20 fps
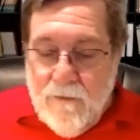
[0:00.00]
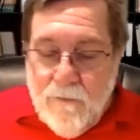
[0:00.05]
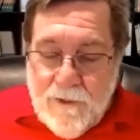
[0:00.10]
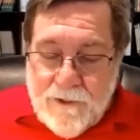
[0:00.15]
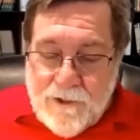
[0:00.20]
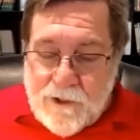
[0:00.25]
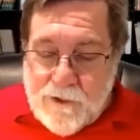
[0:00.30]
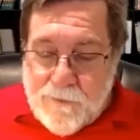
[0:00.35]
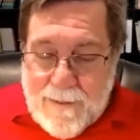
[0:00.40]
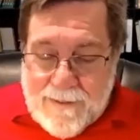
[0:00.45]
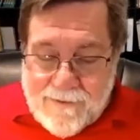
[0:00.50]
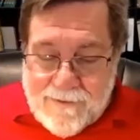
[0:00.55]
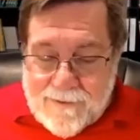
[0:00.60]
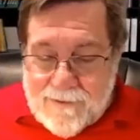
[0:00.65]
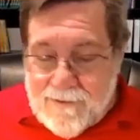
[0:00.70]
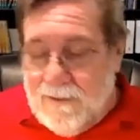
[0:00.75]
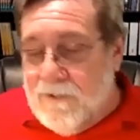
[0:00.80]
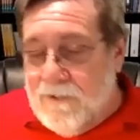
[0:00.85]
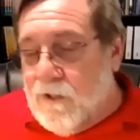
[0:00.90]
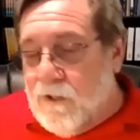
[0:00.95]
which is
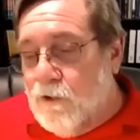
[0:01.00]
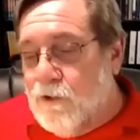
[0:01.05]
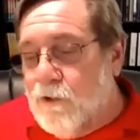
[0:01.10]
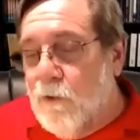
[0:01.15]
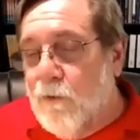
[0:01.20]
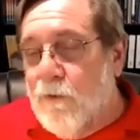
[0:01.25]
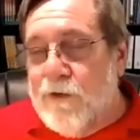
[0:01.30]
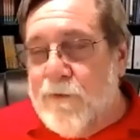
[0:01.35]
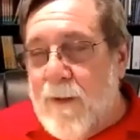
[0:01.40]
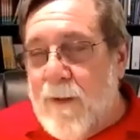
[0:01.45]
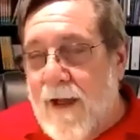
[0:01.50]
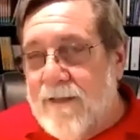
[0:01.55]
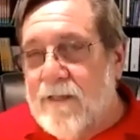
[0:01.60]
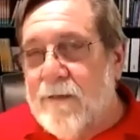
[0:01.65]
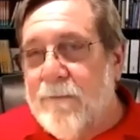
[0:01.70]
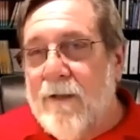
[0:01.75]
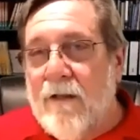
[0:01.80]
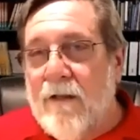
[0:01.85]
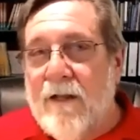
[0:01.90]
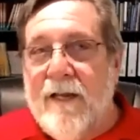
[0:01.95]
basically social
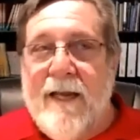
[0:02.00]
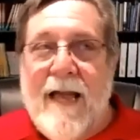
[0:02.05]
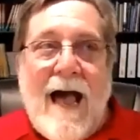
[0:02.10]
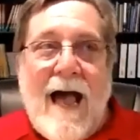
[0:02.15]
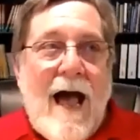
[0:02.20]
responsibility.